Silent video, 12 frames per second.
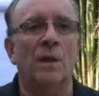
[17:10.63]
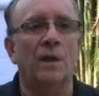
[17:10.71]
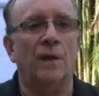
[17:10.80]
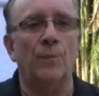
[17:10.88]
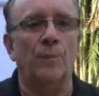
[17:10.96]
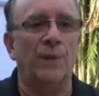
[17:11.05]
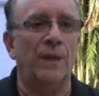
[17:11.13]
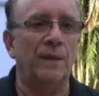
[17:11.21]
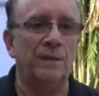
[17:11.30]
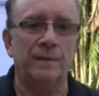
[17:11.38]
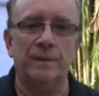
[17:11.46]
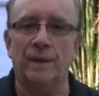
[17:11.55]
compete,
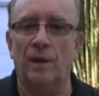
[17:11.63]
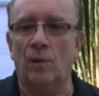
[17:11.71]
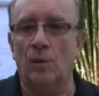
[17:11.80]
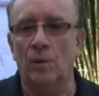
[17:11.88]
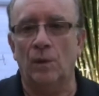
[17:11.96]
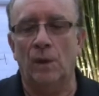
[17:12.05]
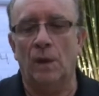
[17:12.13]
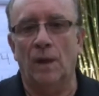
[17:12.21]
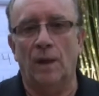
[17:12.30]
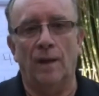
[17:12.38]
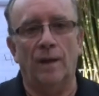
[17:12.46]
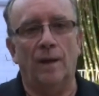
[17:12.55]

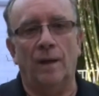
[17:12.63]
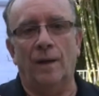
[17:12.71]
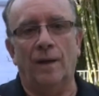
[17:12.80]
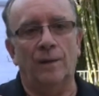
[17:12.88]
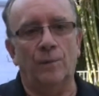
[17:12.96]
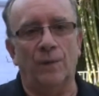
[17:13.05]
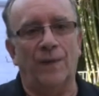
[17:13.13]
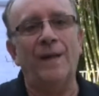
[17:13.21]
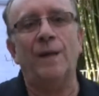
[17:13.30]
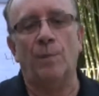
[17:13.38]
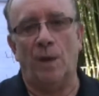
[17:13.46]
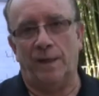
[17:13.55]
with
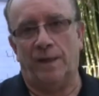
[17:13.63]
anybody,